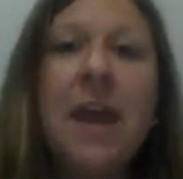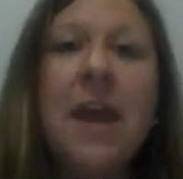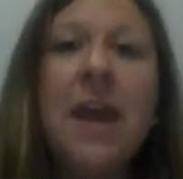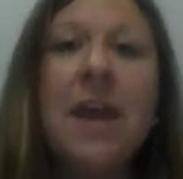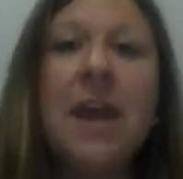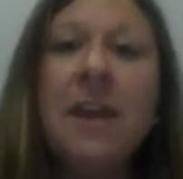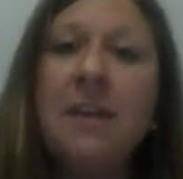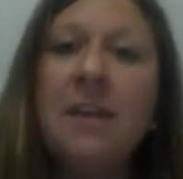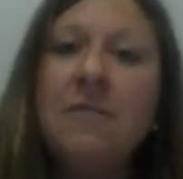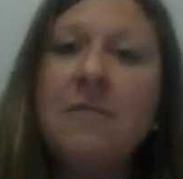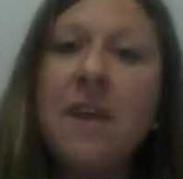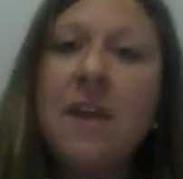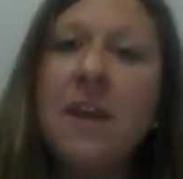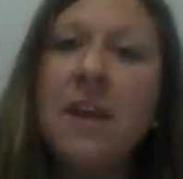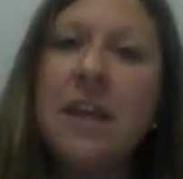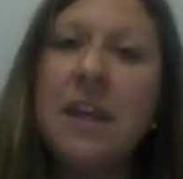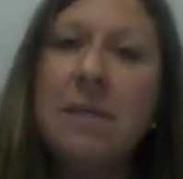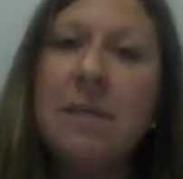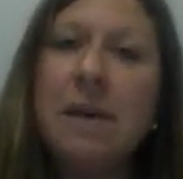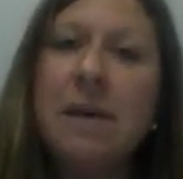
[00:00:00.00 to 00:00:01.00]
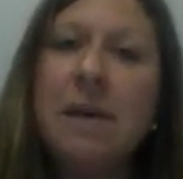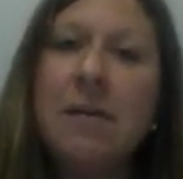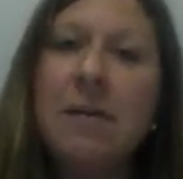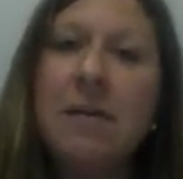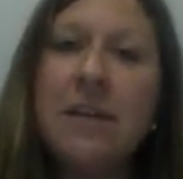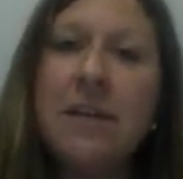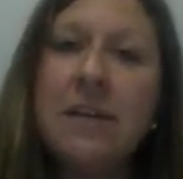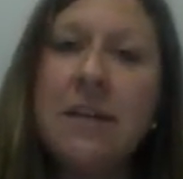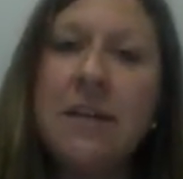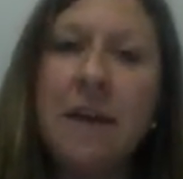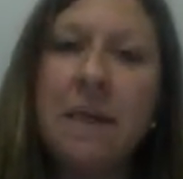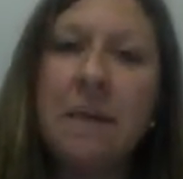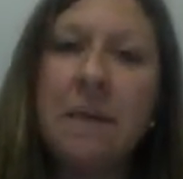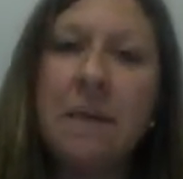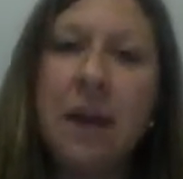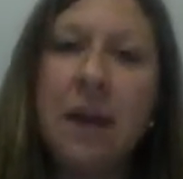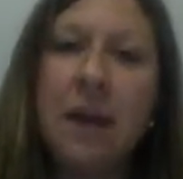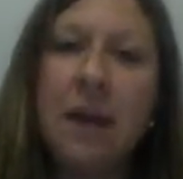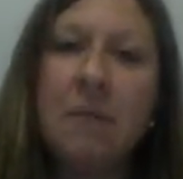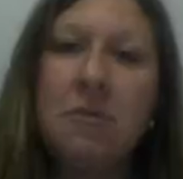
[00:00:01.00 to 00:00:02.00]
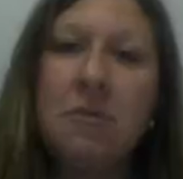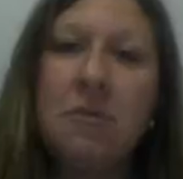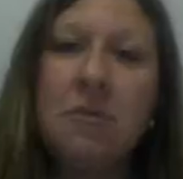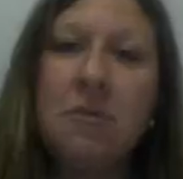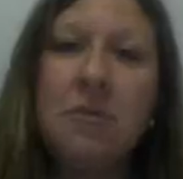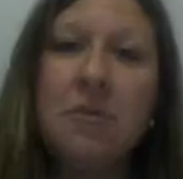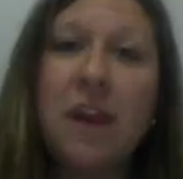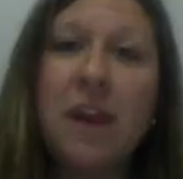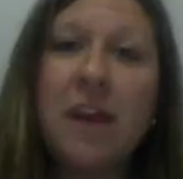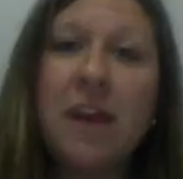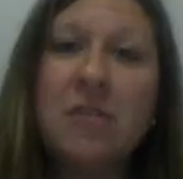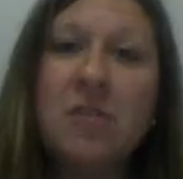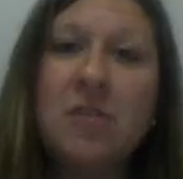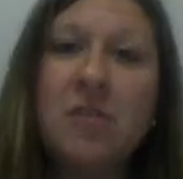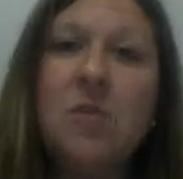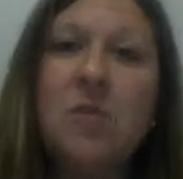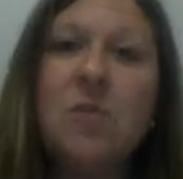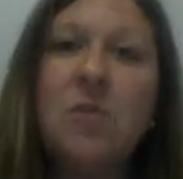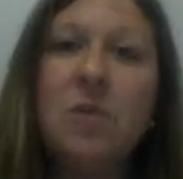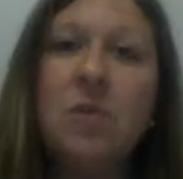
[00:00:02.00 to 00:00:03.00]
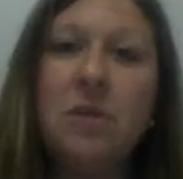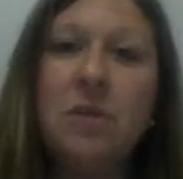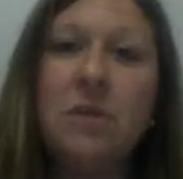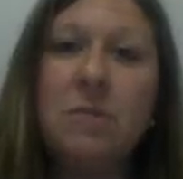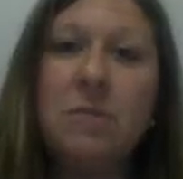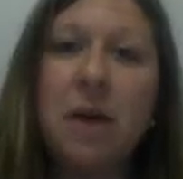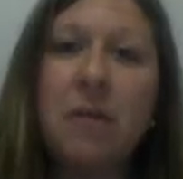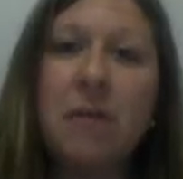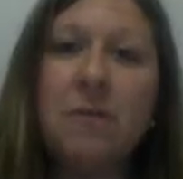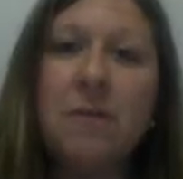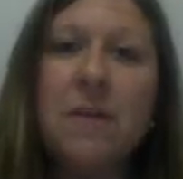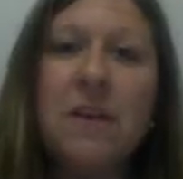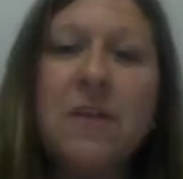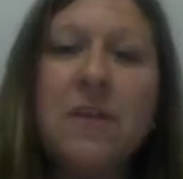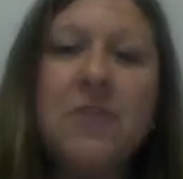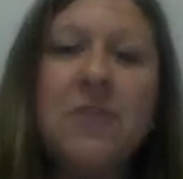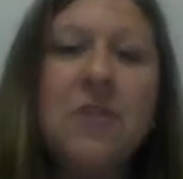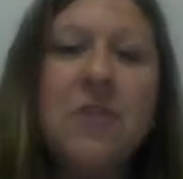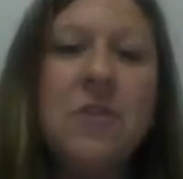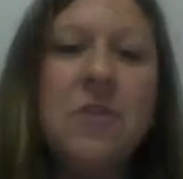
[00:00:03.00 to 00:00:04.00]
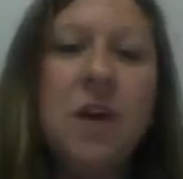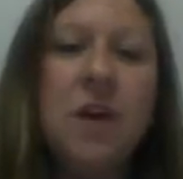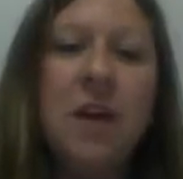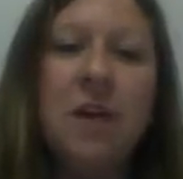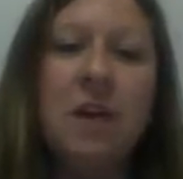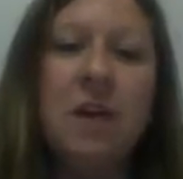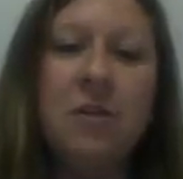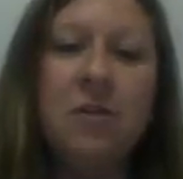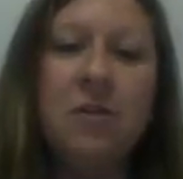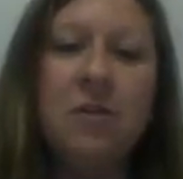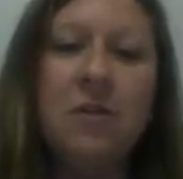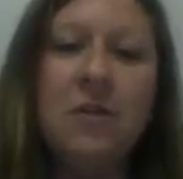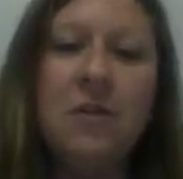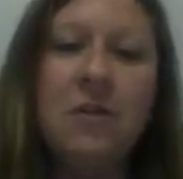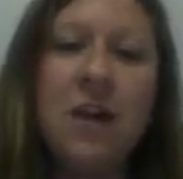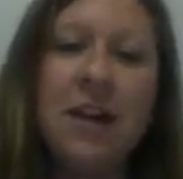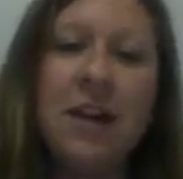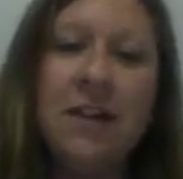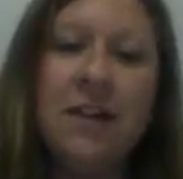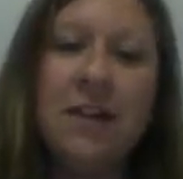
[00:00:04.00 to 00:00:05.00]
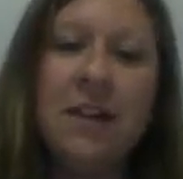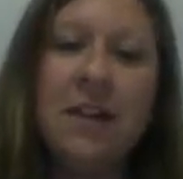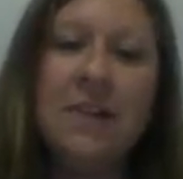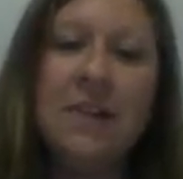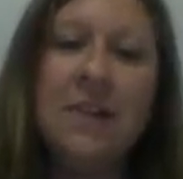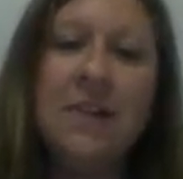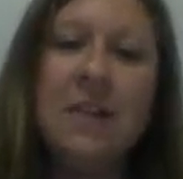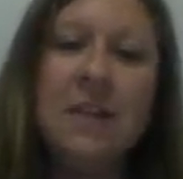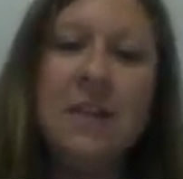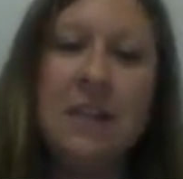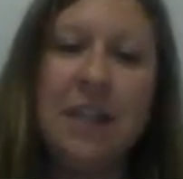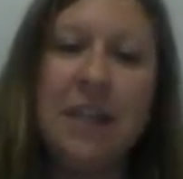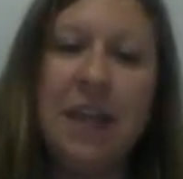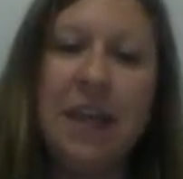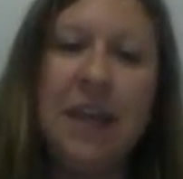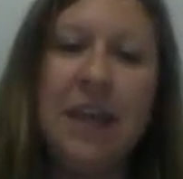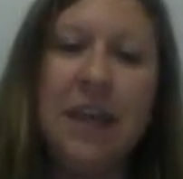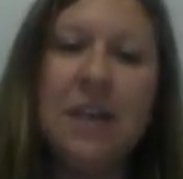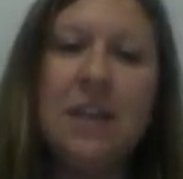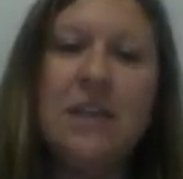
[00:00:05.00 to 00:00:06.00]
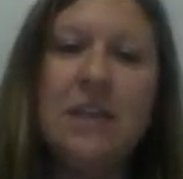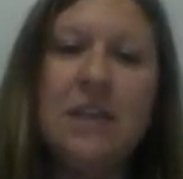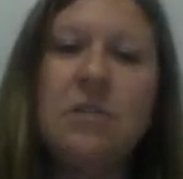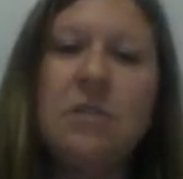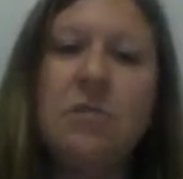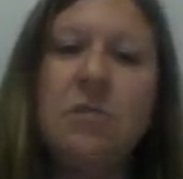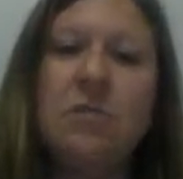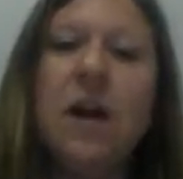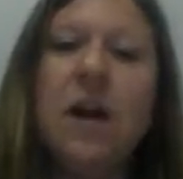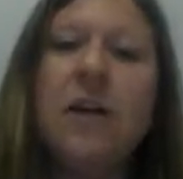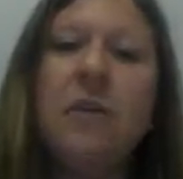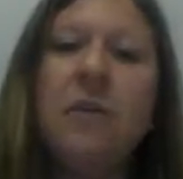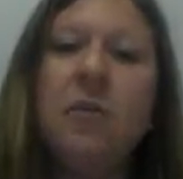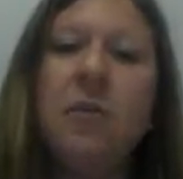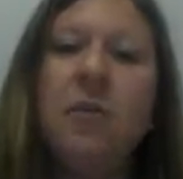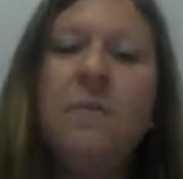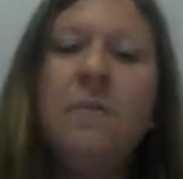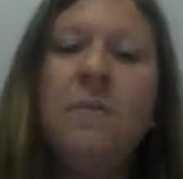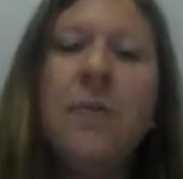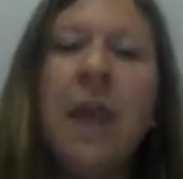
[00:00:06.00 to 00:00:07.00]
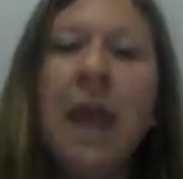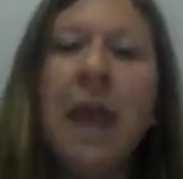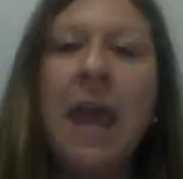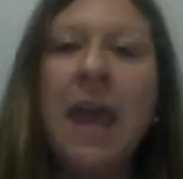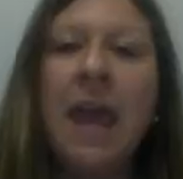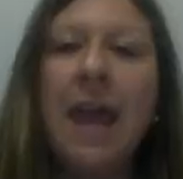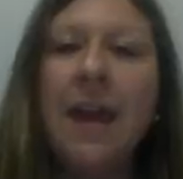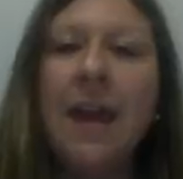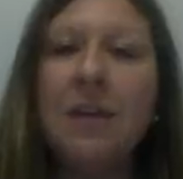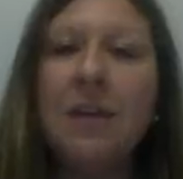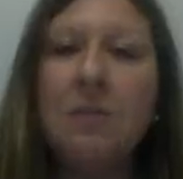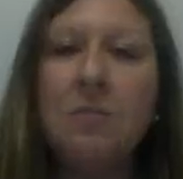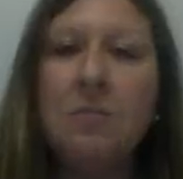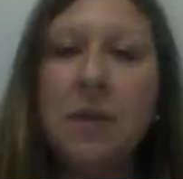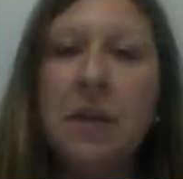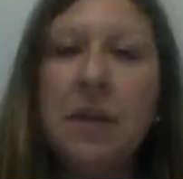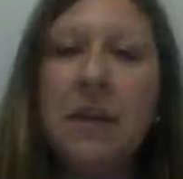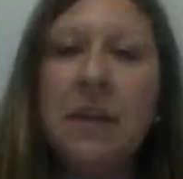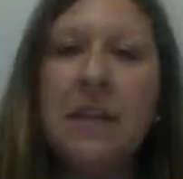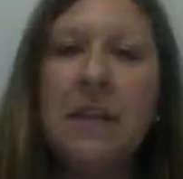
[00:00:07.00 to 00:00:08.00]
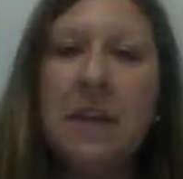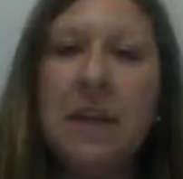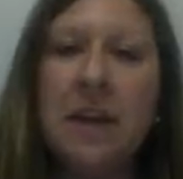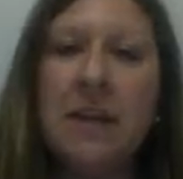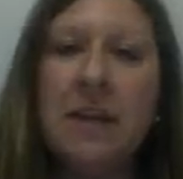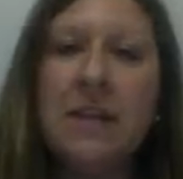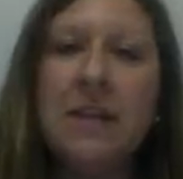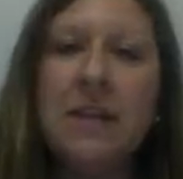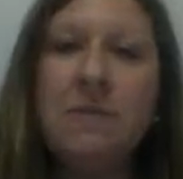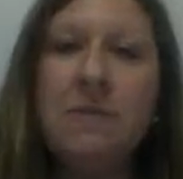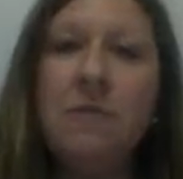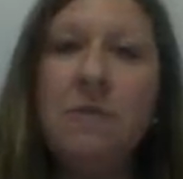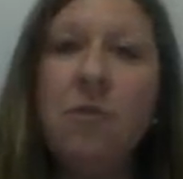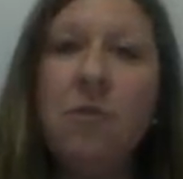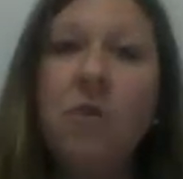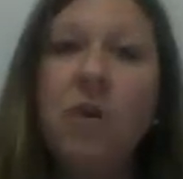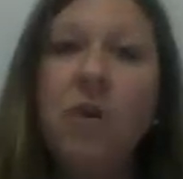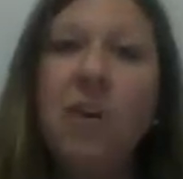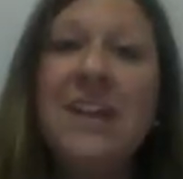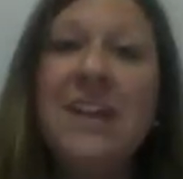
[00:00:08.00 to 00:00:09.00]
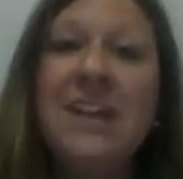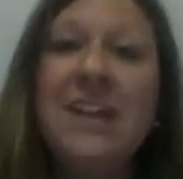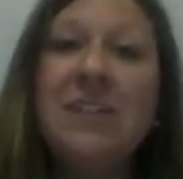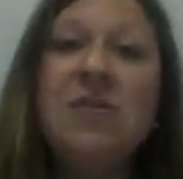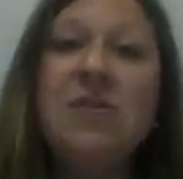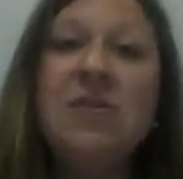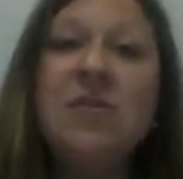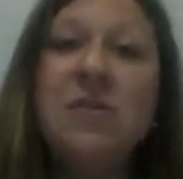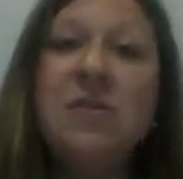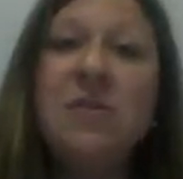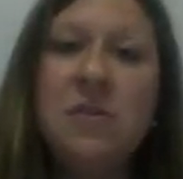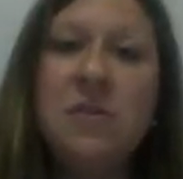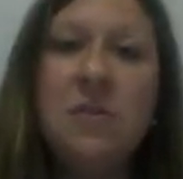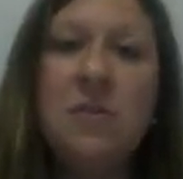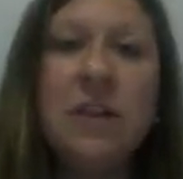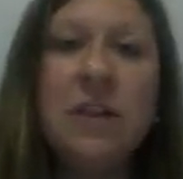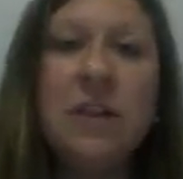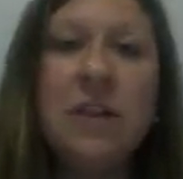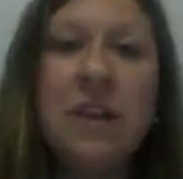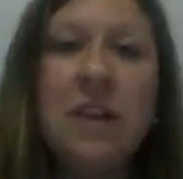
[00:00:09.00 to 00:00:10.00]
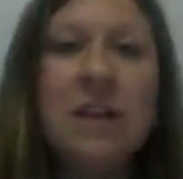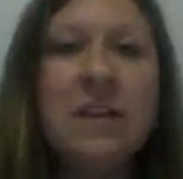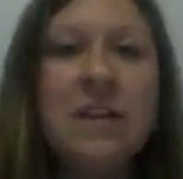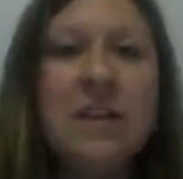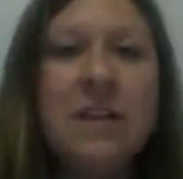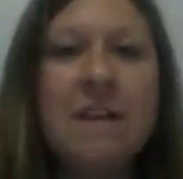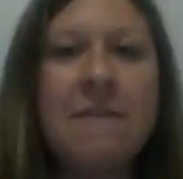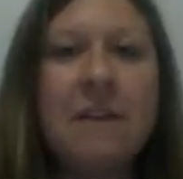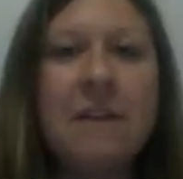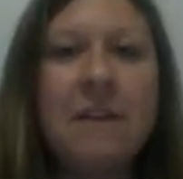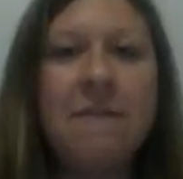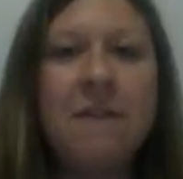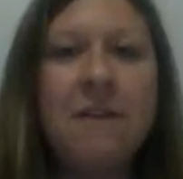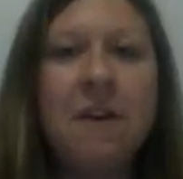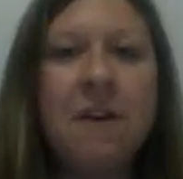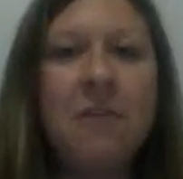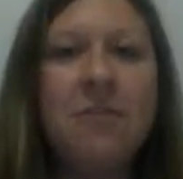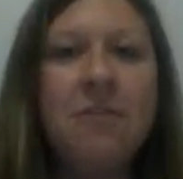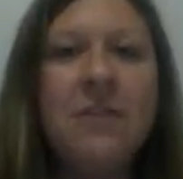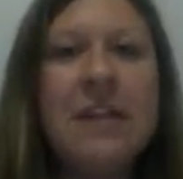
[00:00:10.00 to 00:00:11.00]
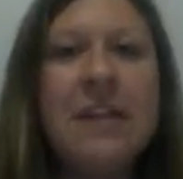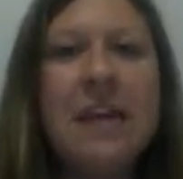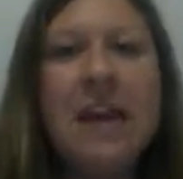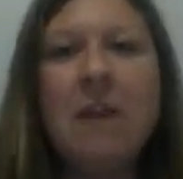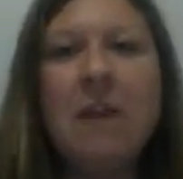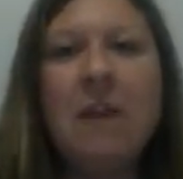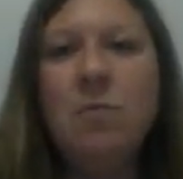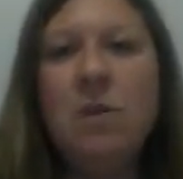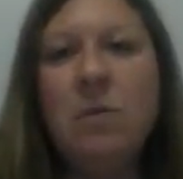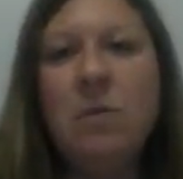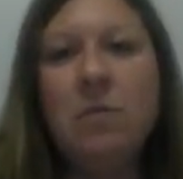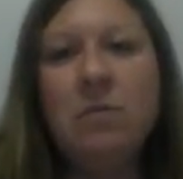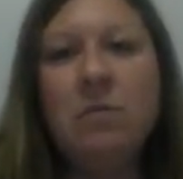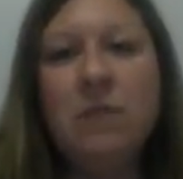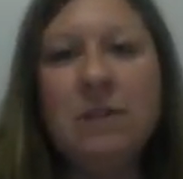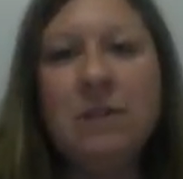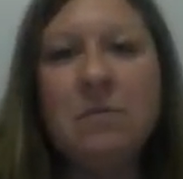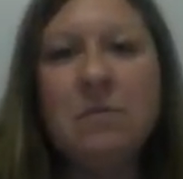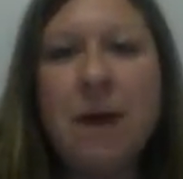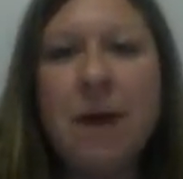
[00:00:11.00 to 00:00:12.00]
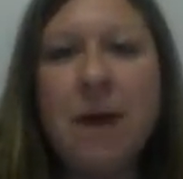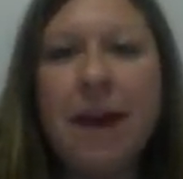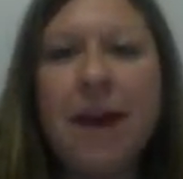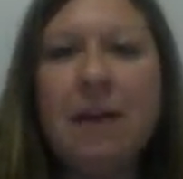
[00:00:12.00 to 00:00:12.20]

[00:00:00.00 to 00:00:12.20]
If an email is not the way in which you would like to correspond with us, you can also access this link, this goo.goal, and complete this for each student that is having difficulty, and we will reach back